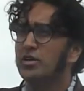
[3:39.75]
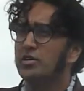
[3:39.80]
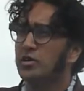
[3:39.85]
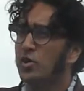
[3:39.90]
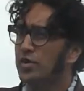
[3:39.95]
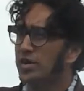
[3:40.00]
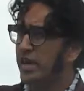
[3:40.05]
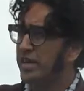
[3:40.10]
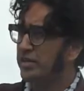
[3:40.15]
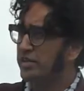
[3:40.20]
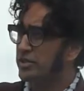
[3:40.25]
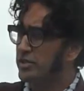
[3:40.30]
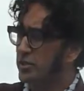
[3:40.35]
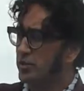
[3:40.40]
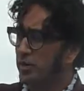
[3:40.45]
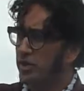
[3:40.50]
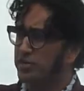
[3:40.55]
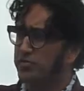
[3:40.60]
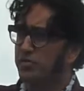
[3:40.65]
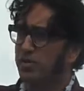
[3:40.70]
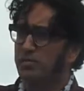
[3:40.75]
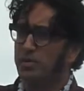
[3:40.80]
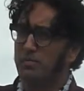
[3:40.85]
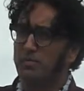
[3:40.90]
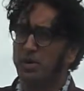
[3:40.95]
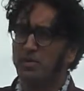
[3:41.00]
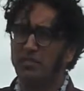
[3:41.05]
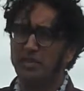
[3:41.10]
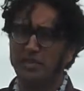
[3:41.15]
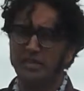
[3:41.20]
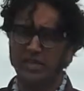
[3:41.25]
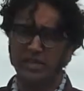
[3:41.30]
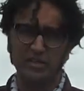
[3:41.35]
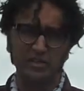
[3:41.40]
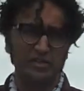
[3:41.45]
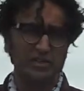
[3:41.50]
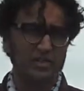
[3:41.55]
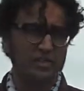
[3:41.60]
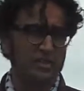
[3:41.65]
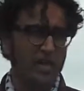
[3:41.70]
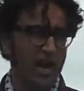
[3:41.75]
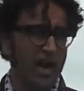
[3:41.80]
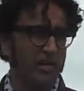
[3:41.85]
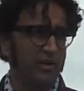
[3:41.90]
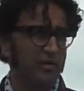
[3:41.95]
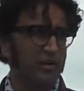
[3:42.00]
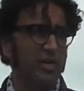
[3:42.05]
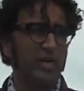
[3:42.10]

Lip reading: donated to us from the Pivot Legal Society.